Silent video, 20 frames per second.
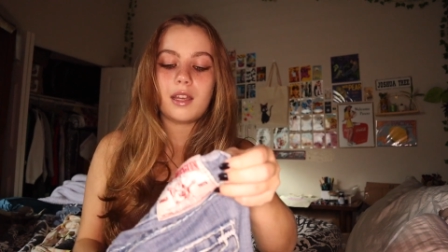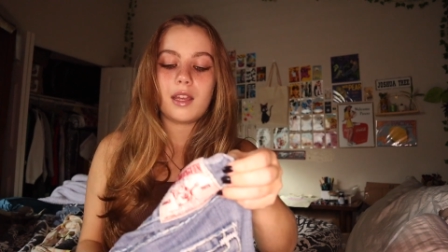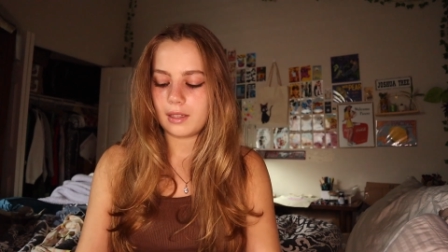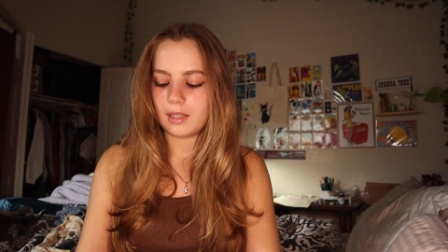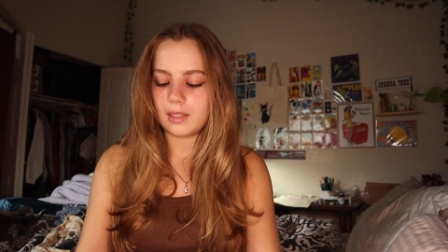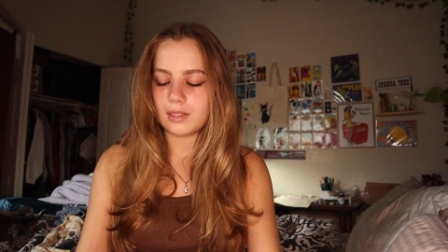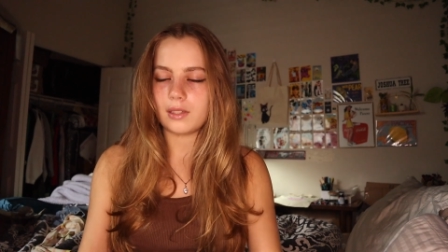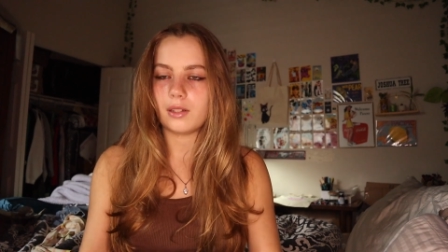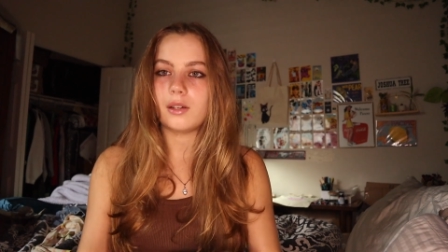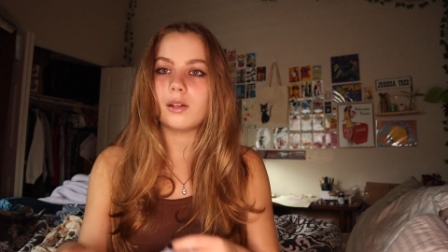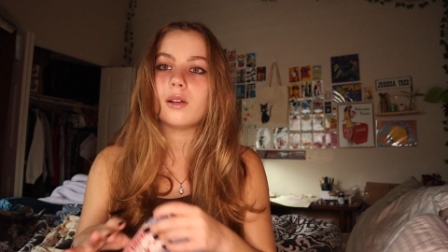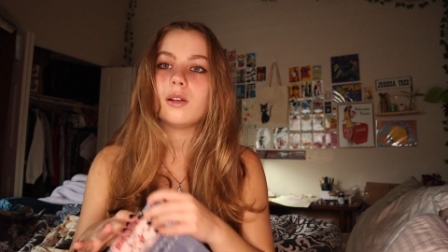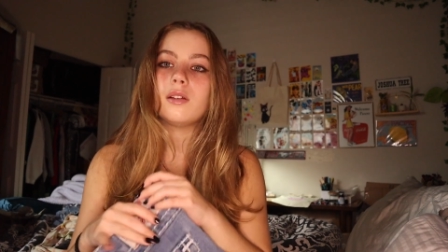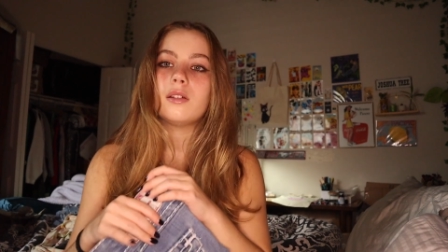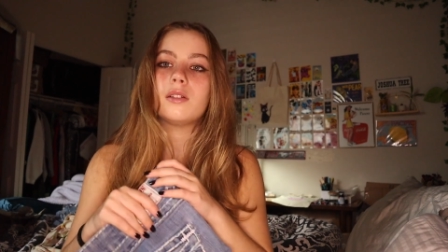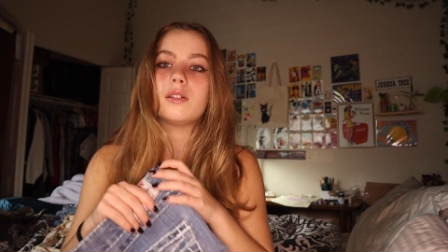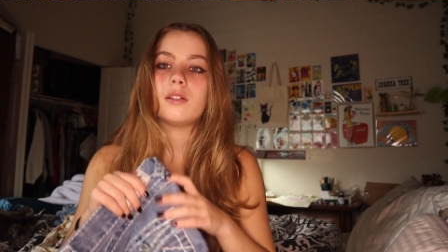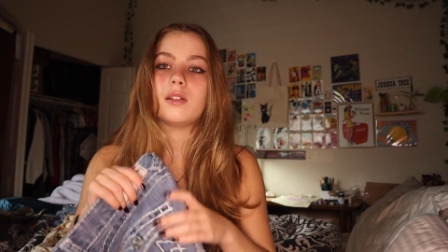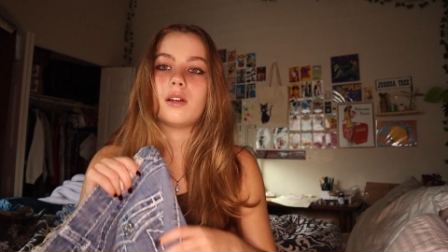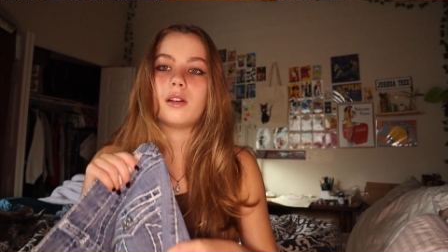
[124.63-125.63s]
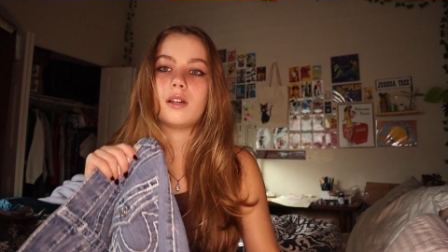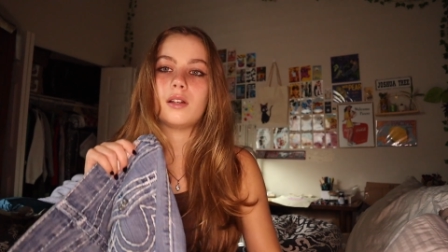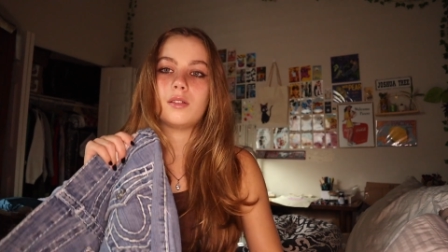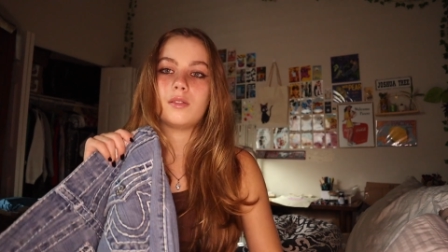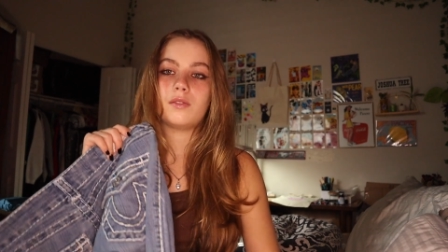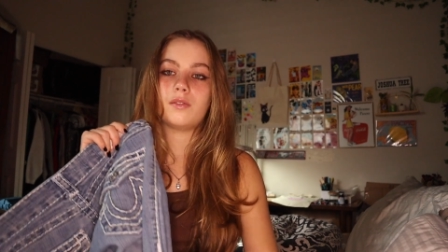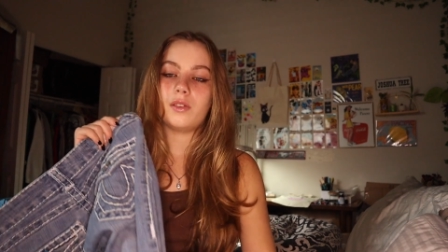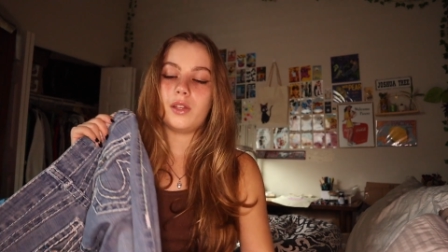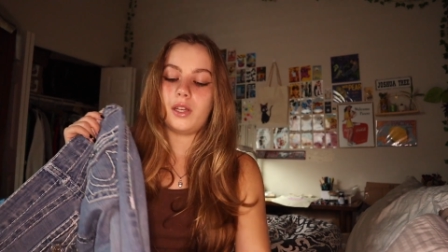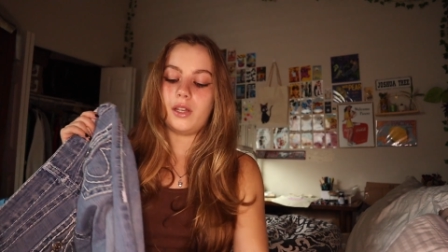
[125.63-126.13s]
These are not
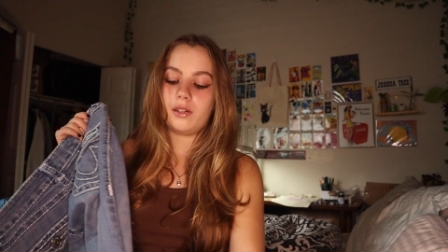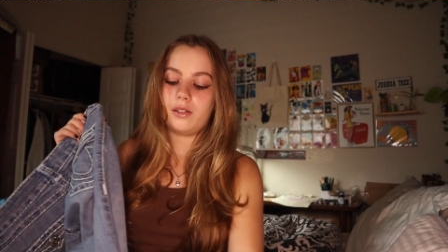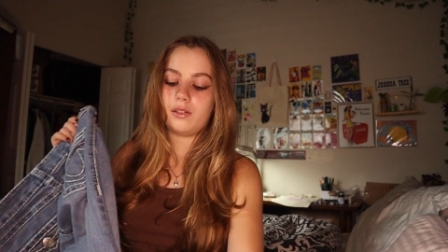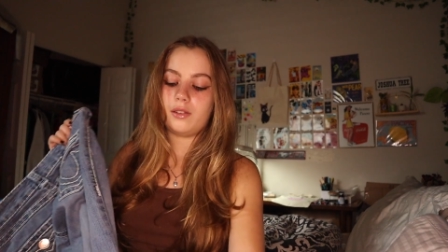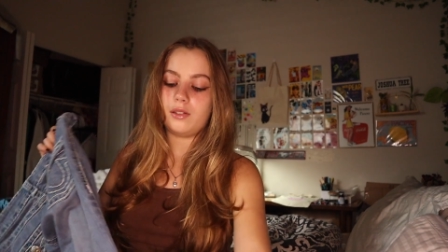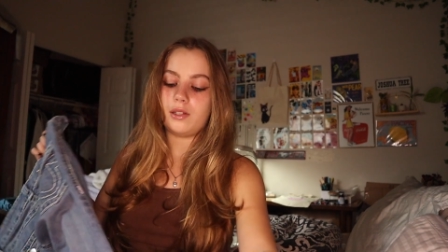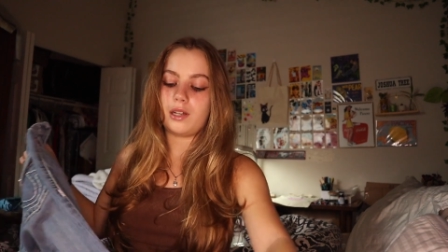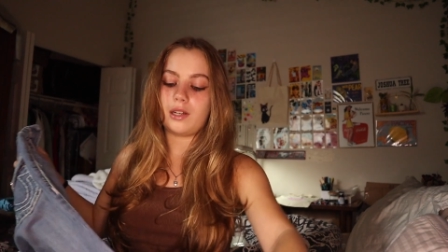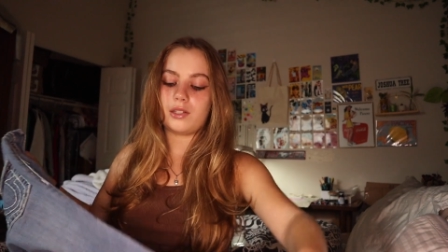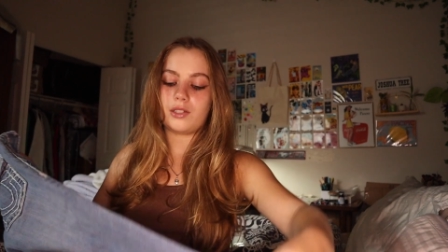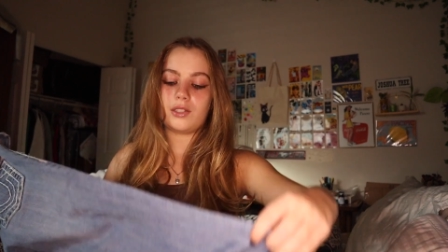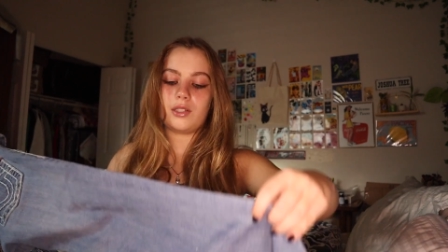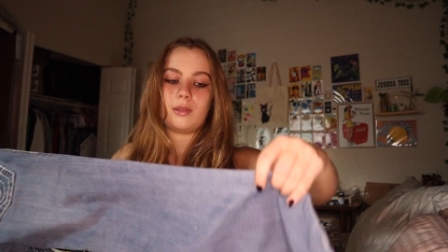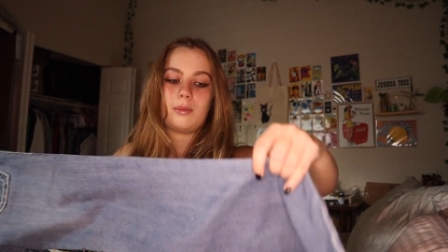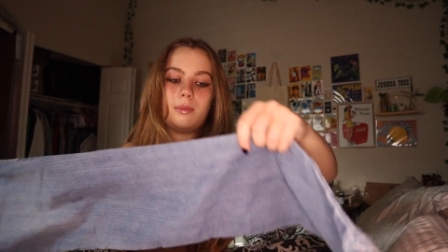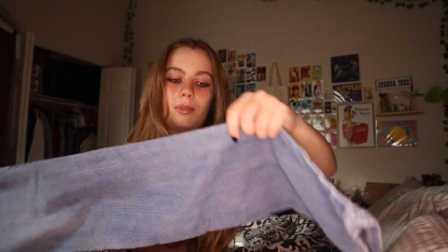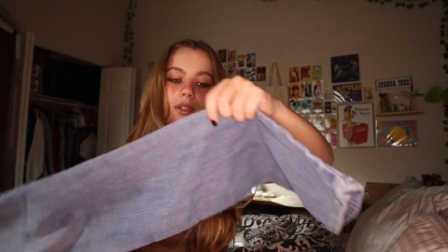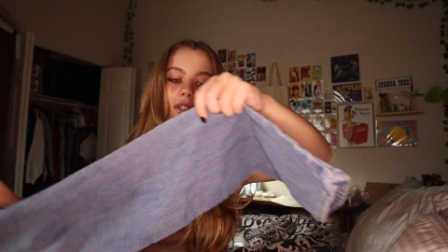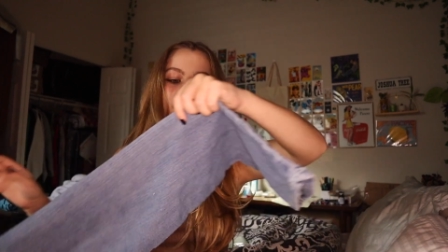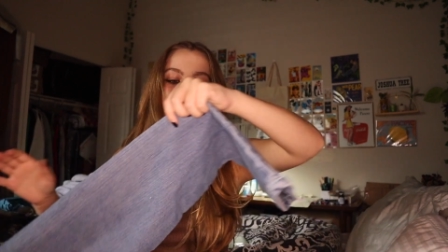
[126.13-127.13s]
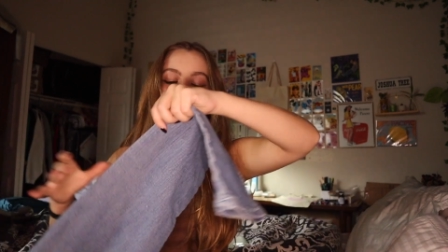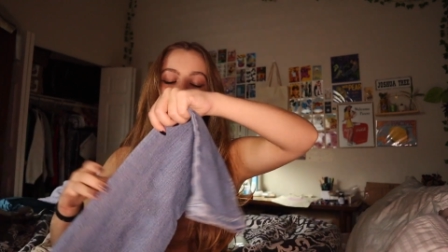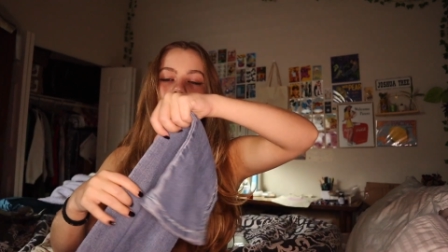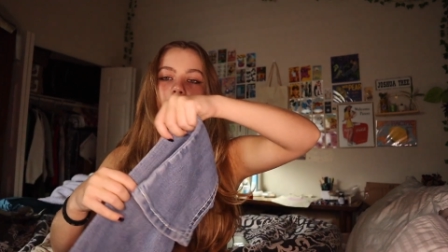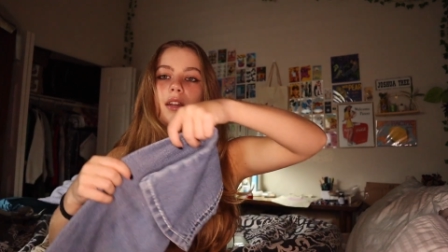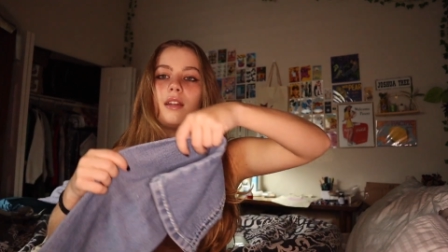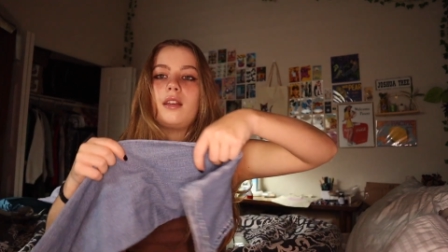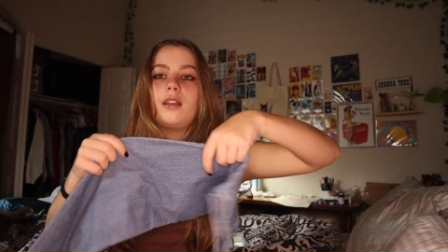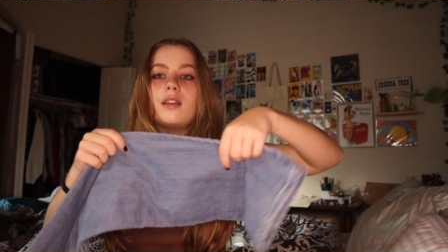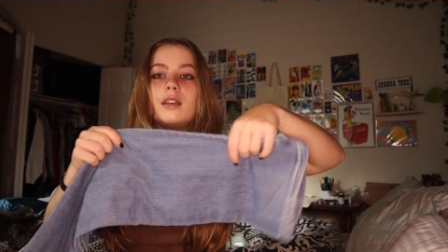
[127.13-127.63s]
flared. They're actually pretty
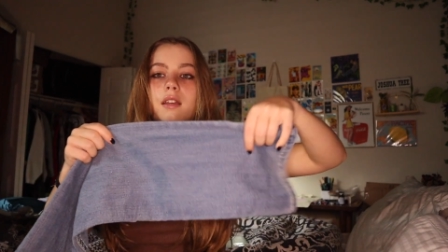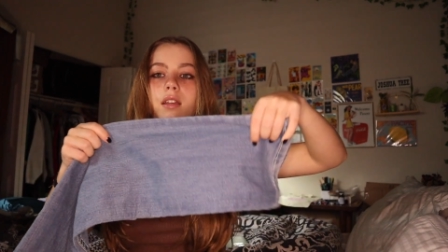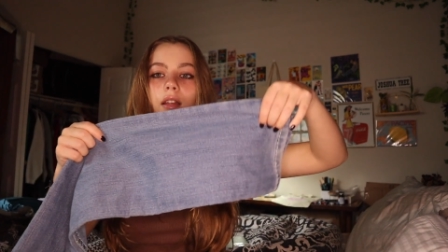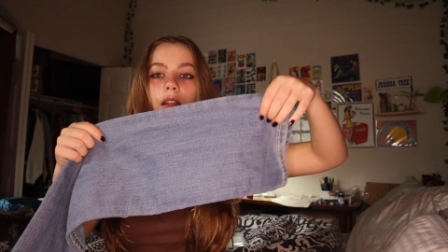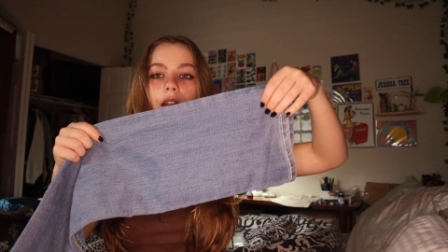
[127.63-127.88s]
skinny,